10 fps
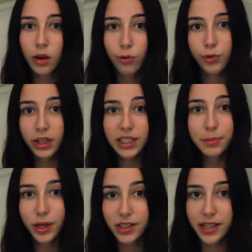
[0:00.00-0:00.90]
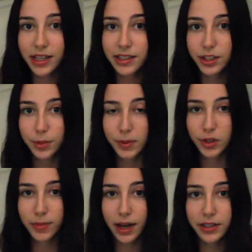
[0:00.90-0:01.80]
really puts things into
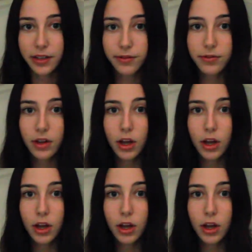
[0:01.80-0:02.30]
perspective.